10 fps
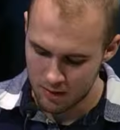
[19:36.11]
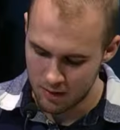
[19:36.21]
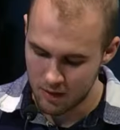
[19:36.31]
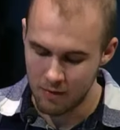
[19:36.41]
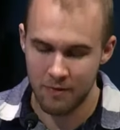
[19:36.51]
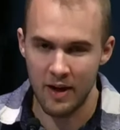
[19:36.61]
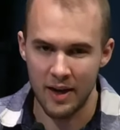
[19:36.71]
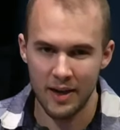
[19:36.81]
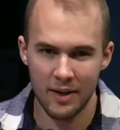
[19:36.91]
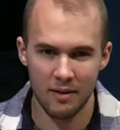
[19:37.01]
If
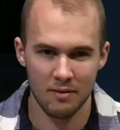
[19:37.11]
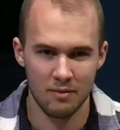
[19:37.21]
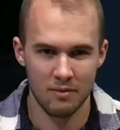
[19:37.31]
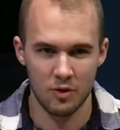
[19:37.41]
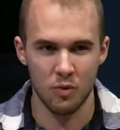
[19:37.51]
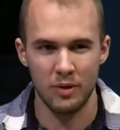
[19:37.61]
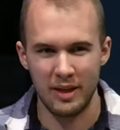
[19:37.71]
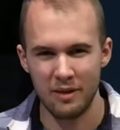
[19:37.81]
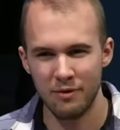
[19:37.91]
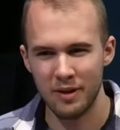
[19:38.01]
I don't
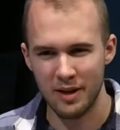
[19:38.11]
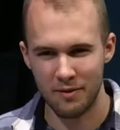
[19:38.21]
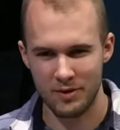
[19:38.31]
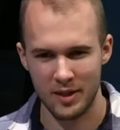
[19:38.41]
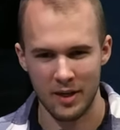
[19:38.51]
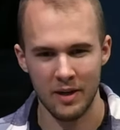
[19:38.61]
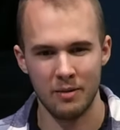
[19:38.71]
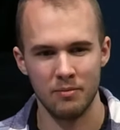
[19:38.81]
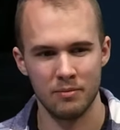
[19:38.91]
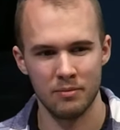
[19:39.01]
even have
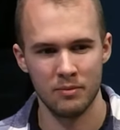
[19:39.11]
time